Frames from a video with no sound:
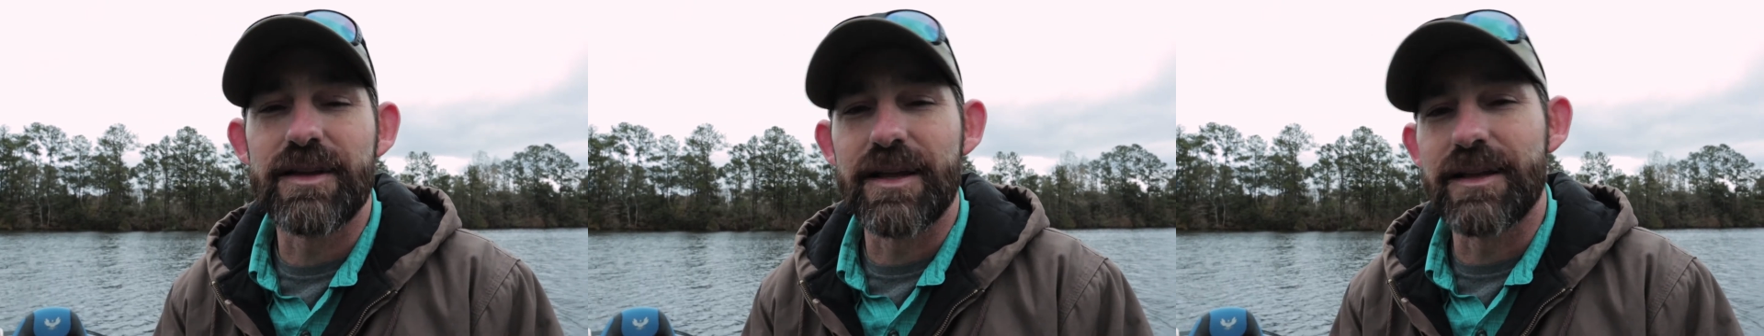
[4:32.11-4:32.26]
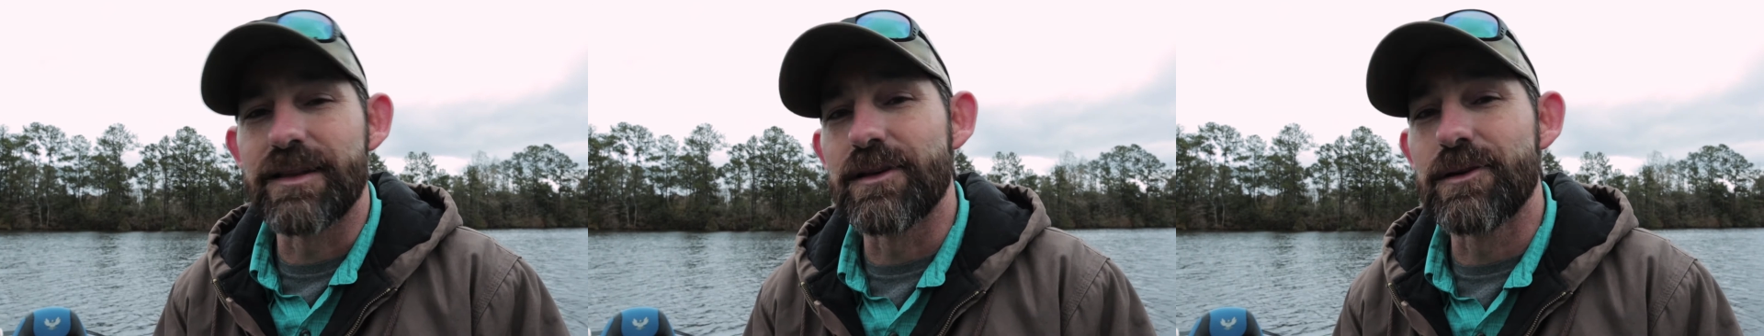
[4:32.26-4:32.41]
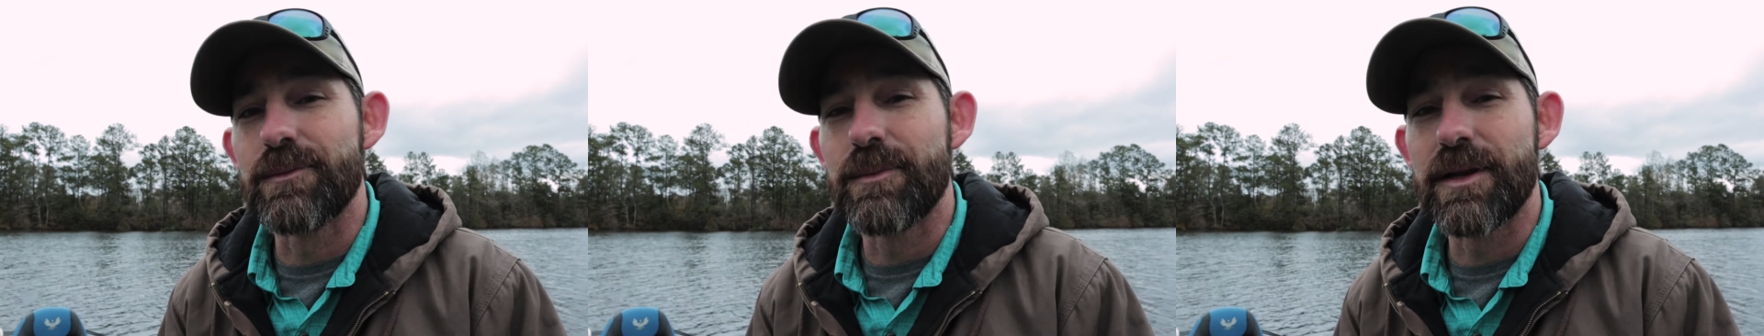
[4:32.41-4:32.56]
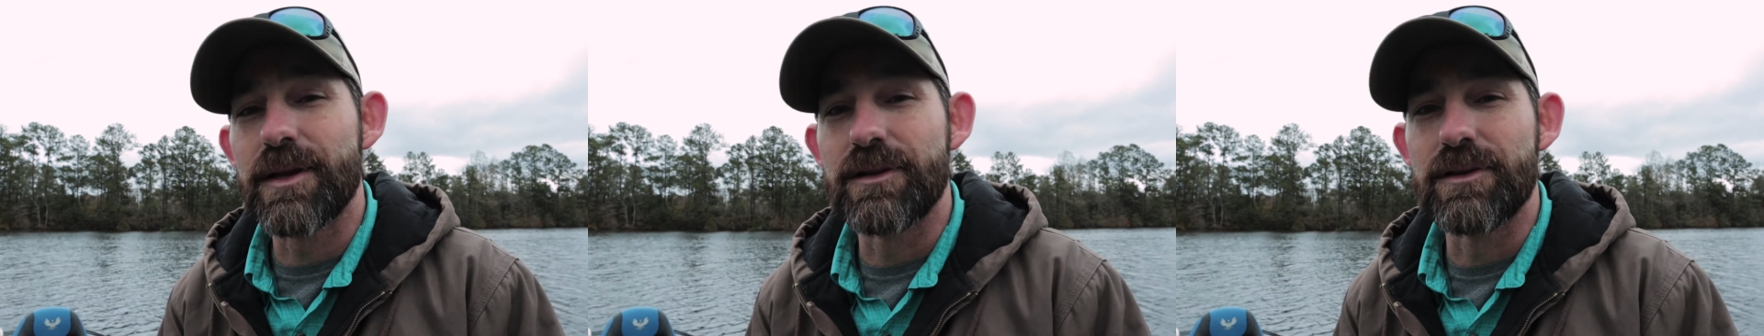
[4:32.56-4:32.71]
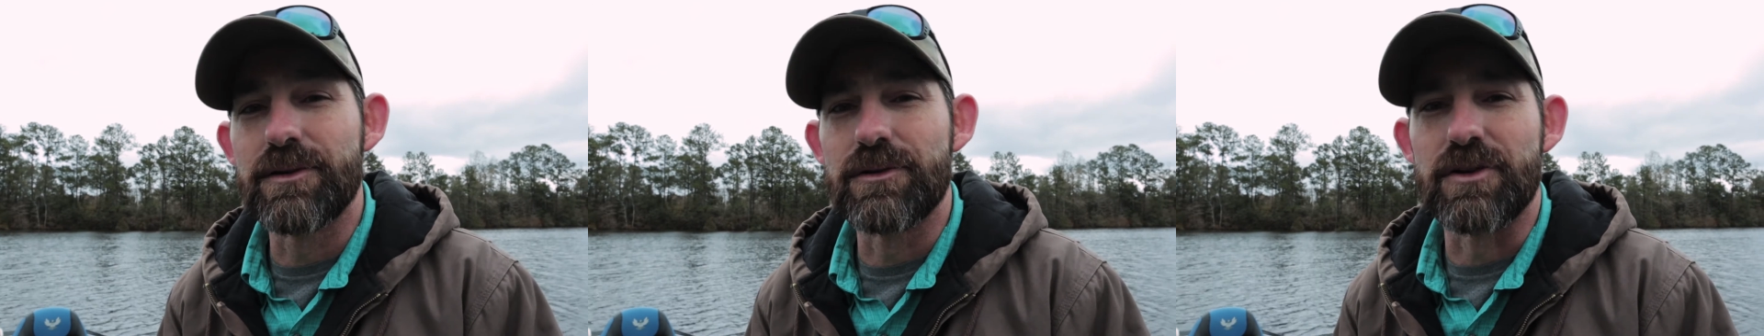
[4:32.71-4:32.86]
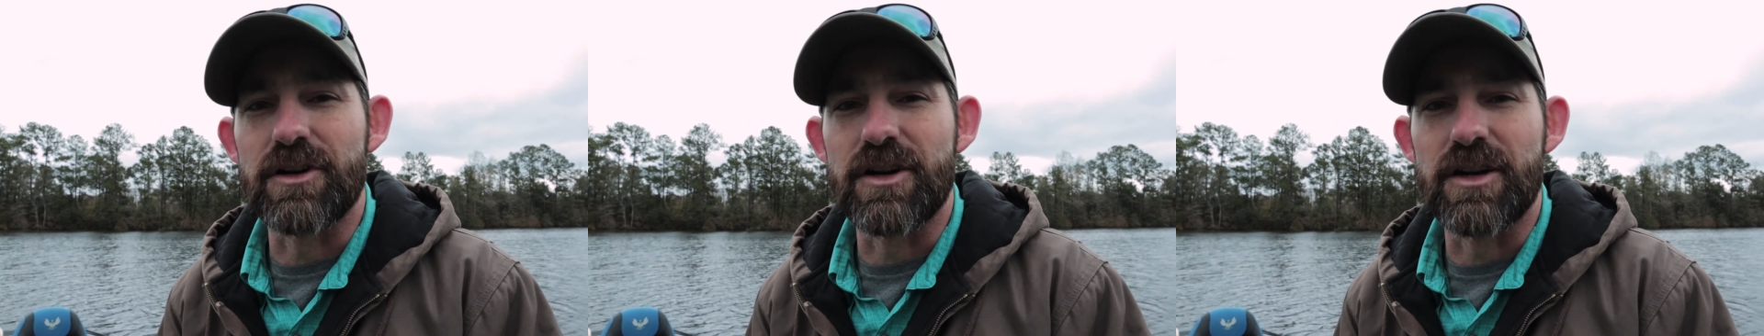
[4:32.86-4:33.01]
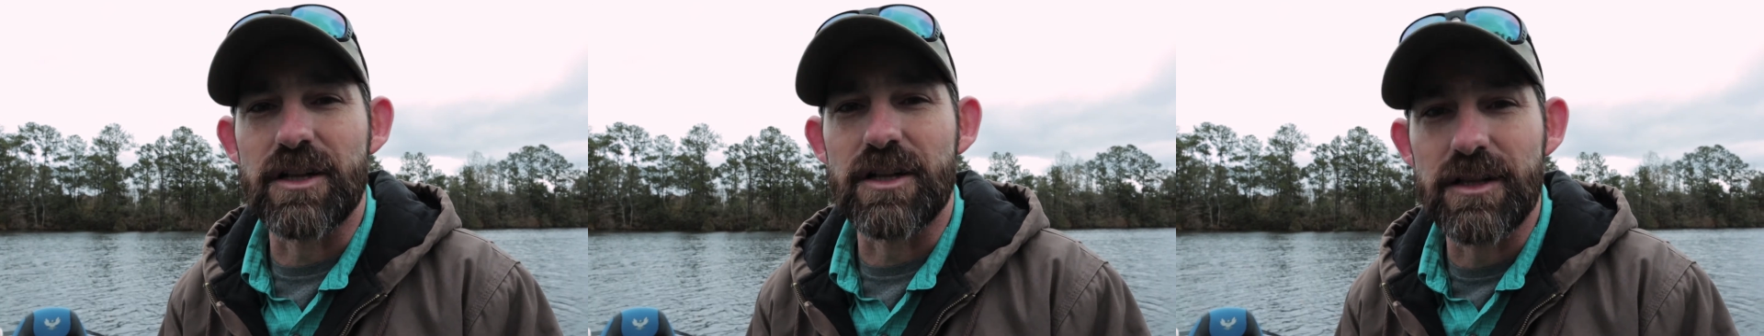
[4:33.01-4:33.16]
that little bitty
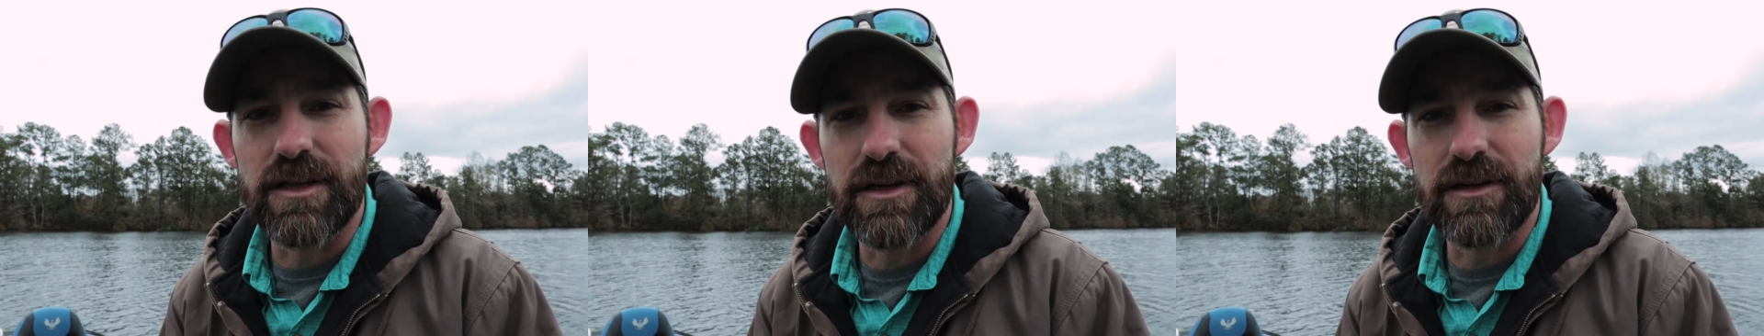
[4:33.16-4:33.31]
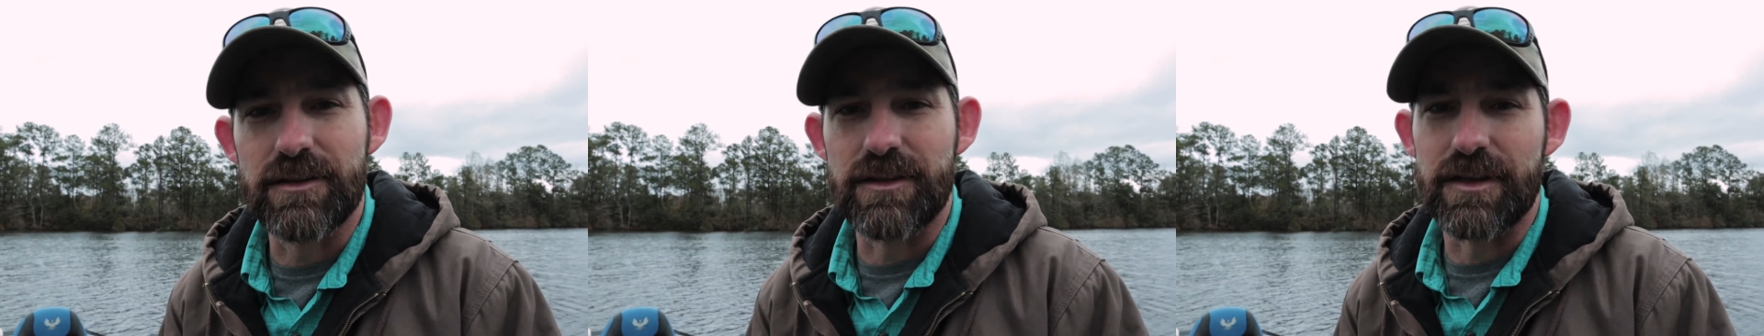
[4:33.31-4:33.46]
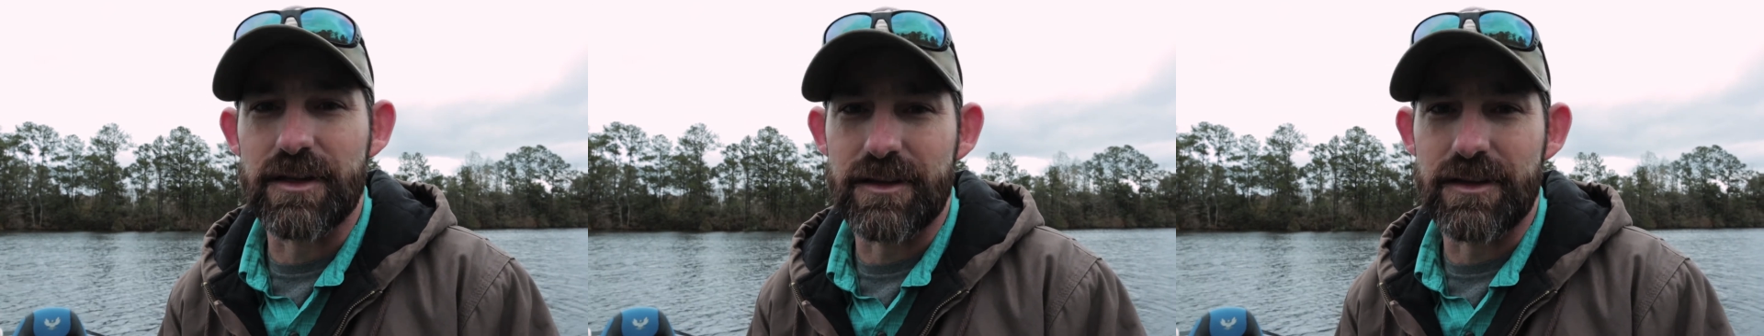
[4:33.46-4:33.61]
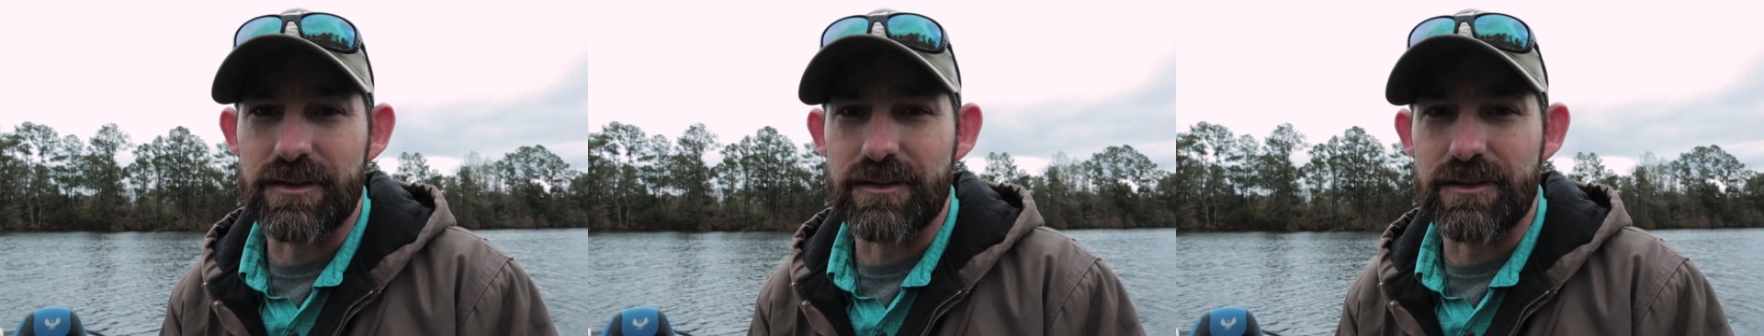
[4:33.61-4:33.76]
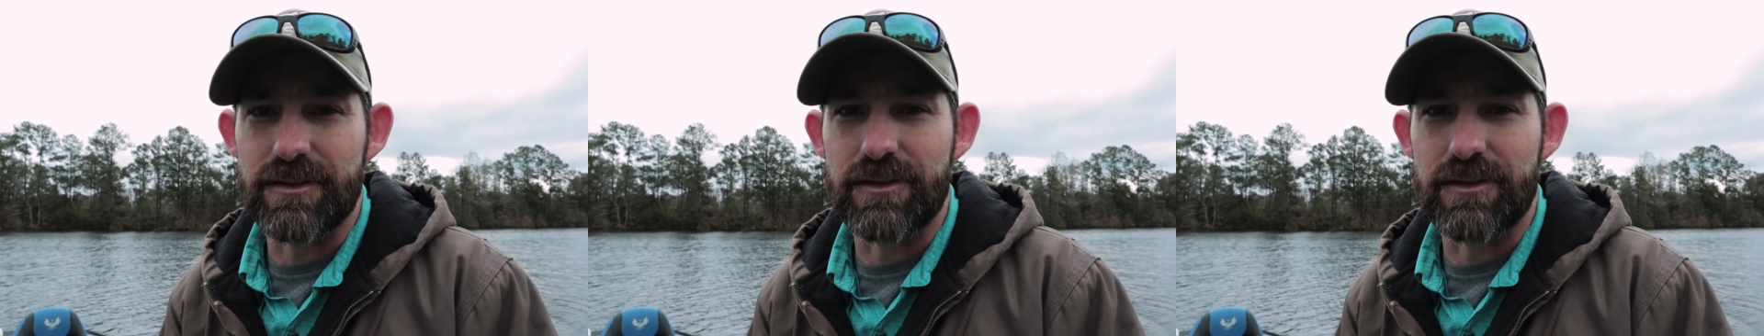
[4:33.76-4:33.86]
lure clearly